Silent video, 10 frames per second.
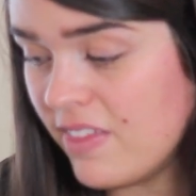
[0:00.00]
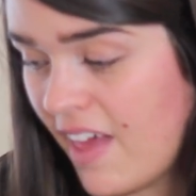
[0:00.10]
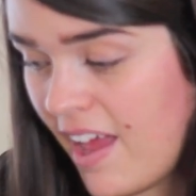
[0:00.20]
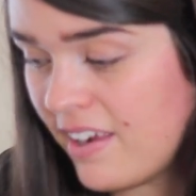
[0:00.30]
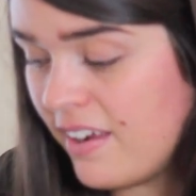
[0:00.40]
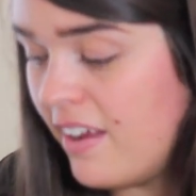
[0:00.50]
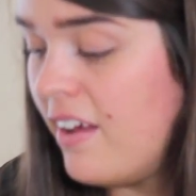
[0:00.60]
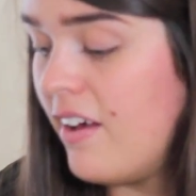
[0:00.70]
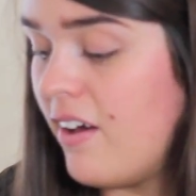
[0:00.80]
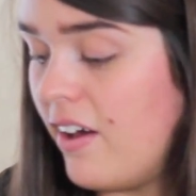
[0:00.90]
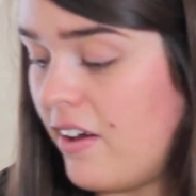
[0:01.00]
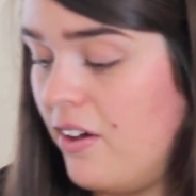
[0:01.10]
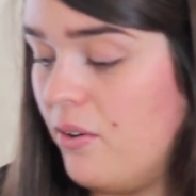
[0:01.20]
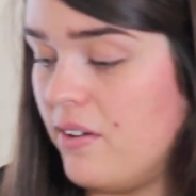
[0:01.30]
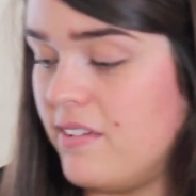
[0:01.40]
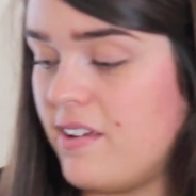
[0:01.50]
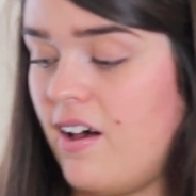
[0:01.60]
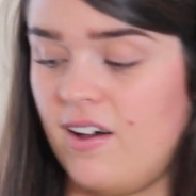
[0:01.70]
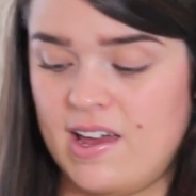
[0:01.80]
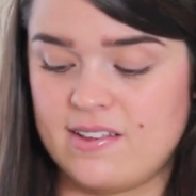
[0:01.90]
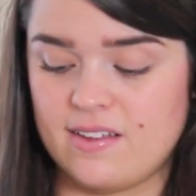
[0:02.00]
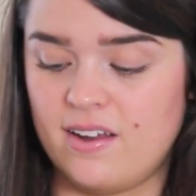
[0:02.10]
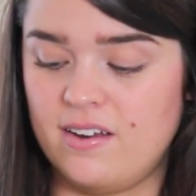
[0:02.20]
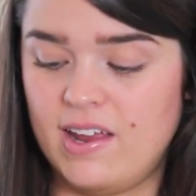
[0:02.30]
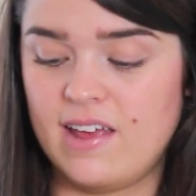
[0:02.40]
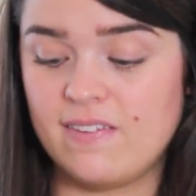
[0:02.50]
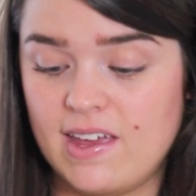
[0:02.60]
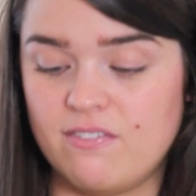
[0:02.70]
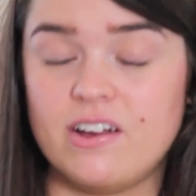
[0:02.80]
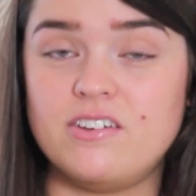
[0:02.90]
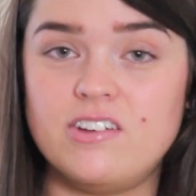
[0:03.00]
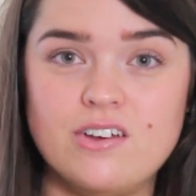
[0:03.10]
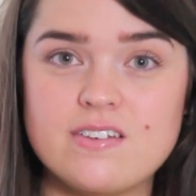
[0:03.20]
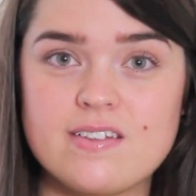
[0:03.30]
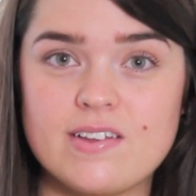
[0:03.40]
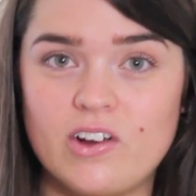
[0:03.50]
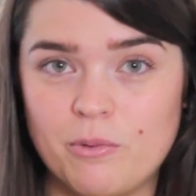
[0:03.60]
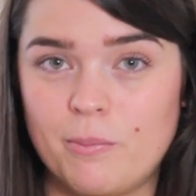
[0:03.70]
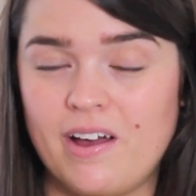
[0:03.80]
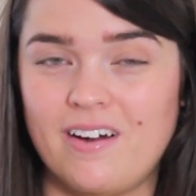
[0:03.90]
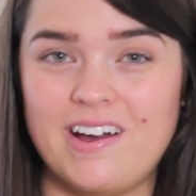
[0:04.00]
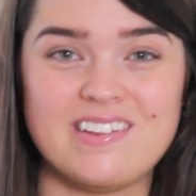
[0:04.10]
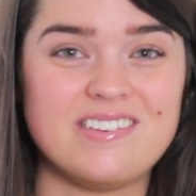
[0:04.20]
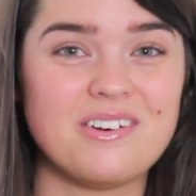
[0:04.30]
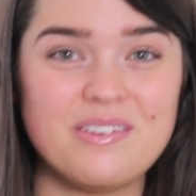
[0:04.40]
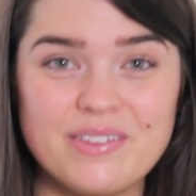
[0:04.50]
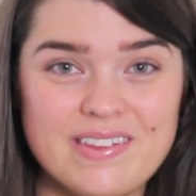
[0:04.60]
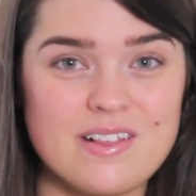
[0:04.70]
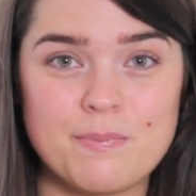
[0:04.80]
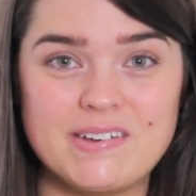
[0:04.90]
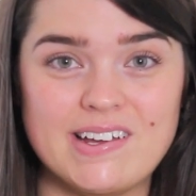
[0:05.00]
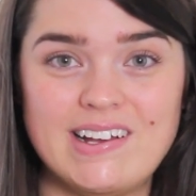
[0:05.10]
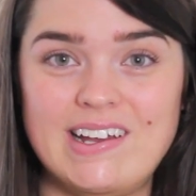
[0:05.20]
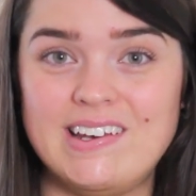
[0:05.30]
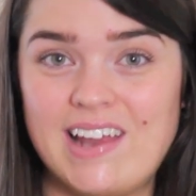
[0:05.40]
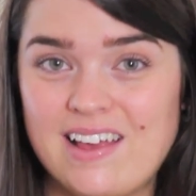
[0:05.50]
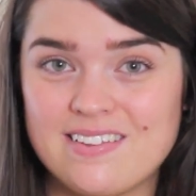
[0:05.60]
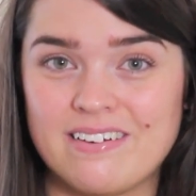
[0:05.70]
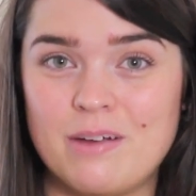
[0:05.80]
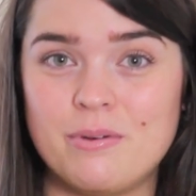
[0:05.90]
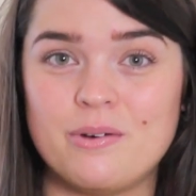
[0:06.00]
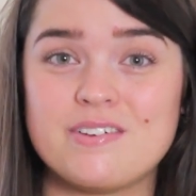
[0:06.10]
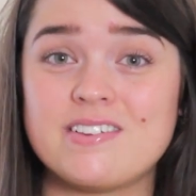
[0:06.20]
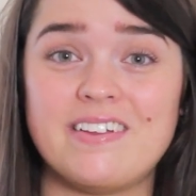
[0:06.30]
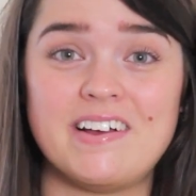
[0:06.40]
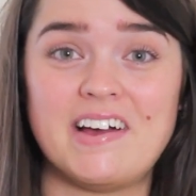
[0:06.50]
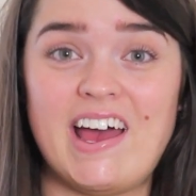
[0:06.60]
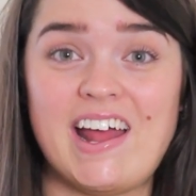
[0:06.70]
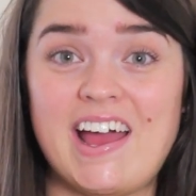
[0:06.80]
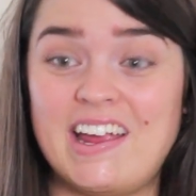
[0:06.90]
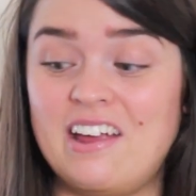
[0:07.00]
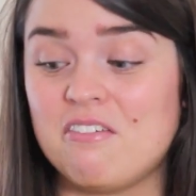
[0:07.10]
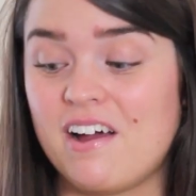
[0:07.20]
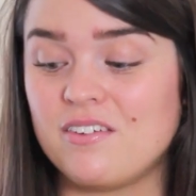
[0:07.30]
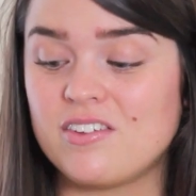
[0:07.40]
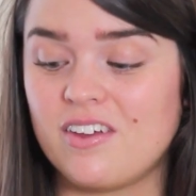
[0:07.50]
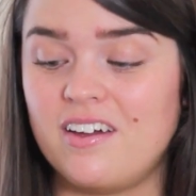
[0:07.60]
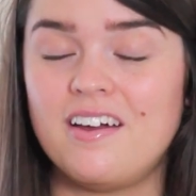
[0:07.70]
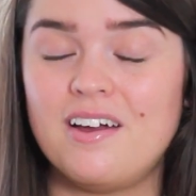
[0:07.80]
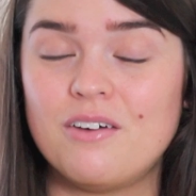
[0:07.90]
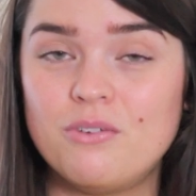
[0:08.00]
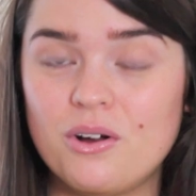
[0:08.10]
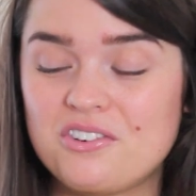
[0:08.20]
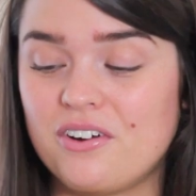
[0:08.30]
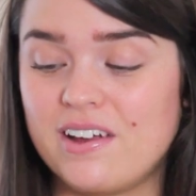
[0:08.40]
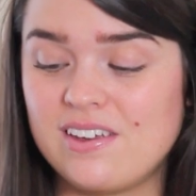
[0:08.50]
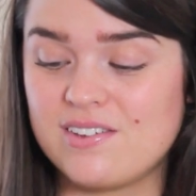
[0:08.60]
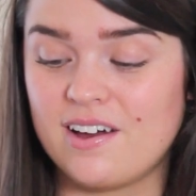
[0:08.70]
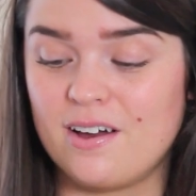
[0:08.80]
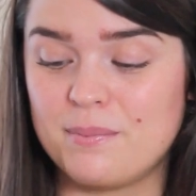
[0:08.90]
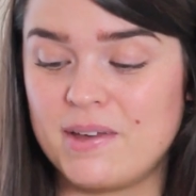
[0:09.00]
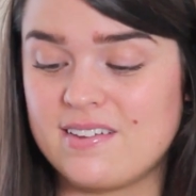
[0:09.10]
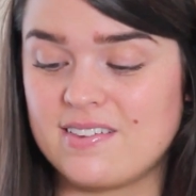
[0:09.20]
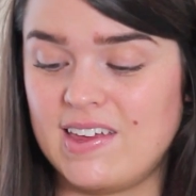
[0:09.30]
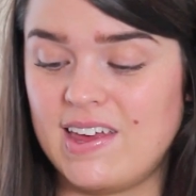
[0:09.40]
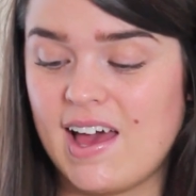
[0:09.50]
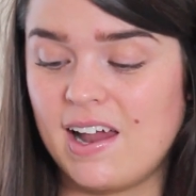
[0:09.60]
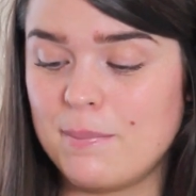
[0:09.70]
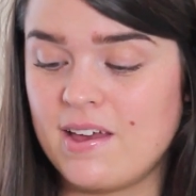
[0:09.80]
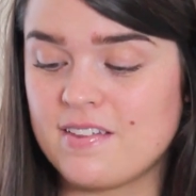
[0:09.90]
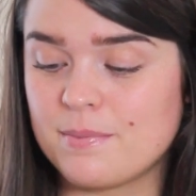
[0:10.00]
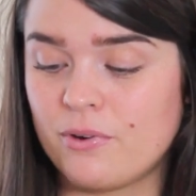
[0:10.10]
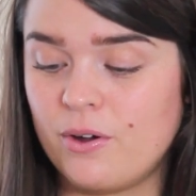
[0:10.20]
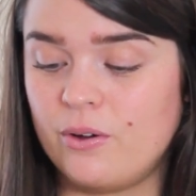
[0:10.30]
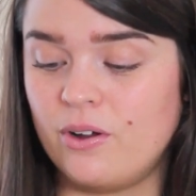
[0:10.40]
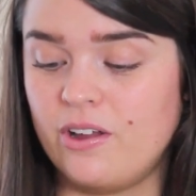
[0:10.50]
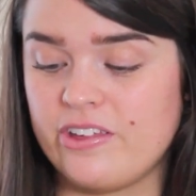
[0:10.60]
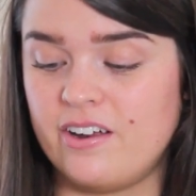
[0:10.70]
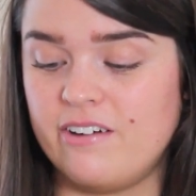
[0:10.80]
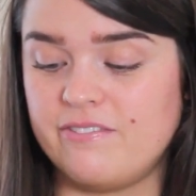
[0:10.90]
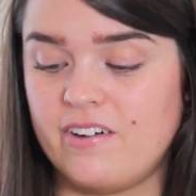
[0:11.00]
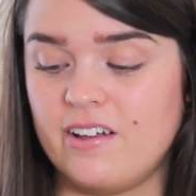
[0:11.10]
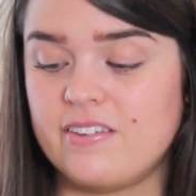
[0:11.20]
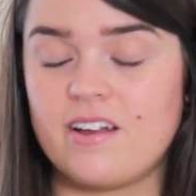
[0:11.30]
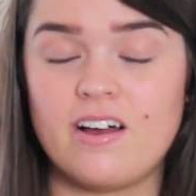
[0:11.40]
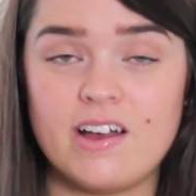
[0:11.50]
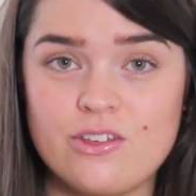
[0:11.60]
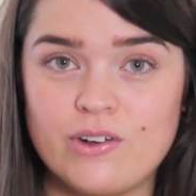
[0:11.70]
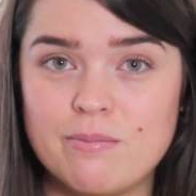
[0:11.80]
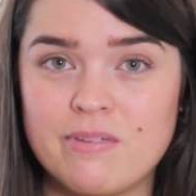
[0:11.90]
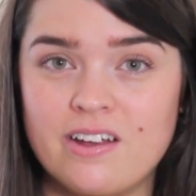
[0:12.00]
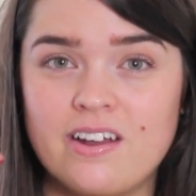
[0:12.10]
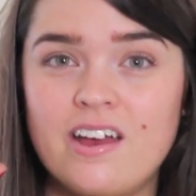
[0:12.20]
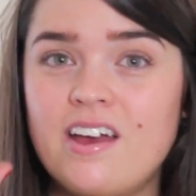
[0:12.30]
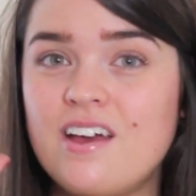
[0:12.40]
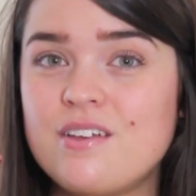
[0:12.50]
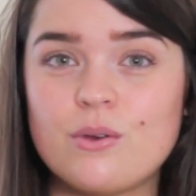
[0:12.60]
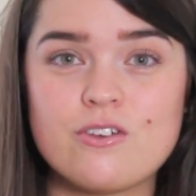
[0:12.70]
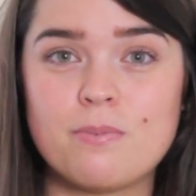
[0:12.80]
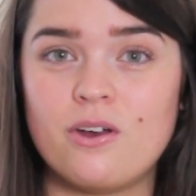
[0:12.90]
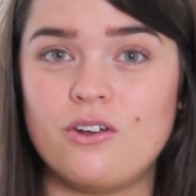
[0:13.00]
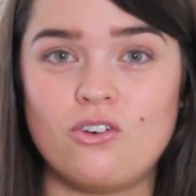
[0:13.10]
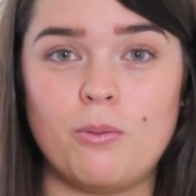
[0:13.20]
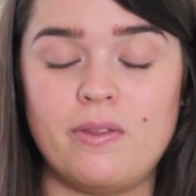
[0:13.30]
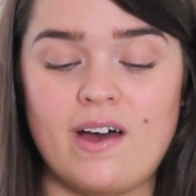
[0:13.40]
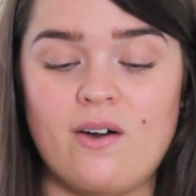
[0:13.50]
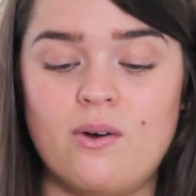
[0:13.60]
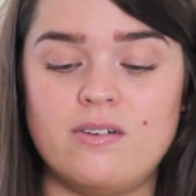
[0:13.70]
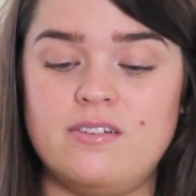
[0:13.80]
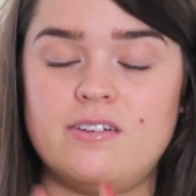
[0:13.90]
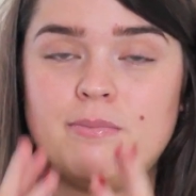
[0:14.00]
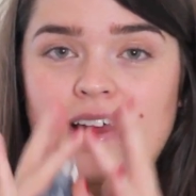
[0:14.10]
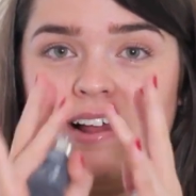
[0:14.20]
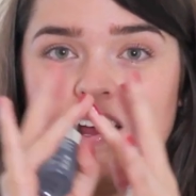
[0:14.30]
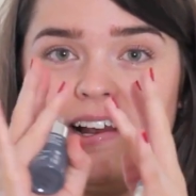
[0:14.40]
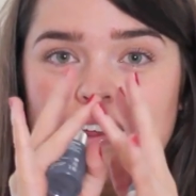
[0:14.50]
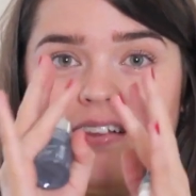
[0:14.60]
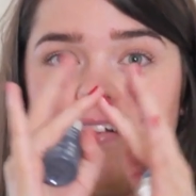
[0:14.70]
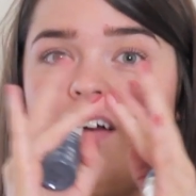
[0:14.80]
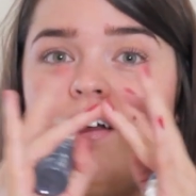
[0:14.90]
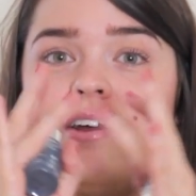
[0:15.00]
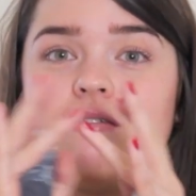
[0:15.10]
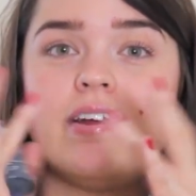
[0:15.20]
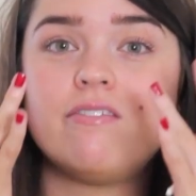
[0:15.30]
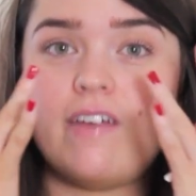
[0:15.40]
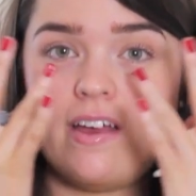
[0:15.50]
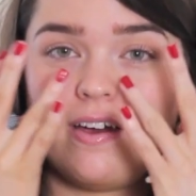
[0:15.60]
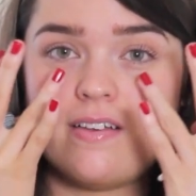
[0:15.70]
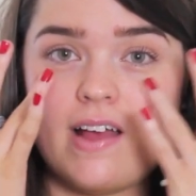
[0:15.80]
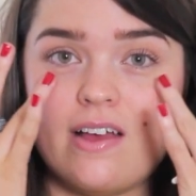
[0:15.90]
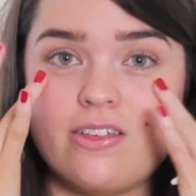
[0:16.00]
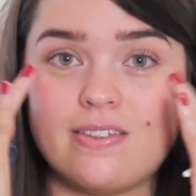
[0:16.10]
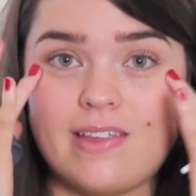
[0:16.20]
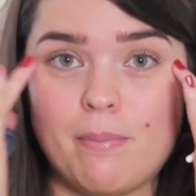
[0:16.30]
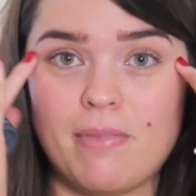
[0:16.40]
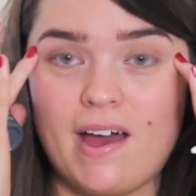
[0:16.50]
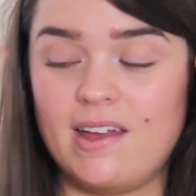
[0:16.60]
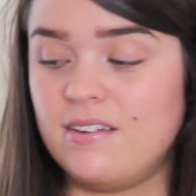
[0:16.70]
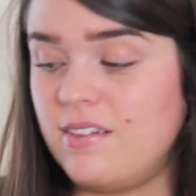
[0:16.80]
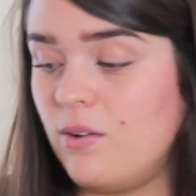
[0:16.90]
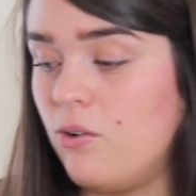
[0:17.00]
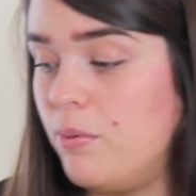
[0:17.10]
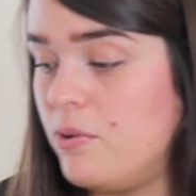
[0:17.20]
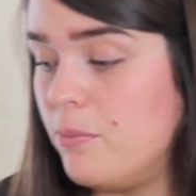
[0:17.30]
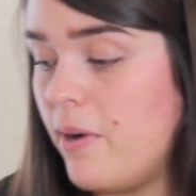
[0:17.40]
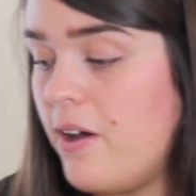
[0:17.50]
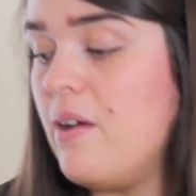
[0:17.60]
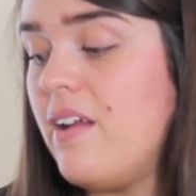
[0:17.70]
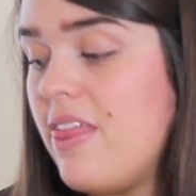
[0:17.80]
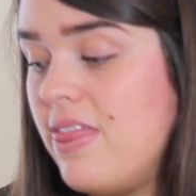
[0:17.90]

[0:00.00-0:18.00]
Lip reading: Then I go on to eyes, and in the evening I do use a serum on my eyes. I don't think this is particularly necessary, but it was just something I had hanging around, so I thought I'd try and use it up. It's the Elemis Pro Collagen Advanced Eye Treatment. So I just put a drop of that on to my like little ring fingers and just dab that into the orbital bone.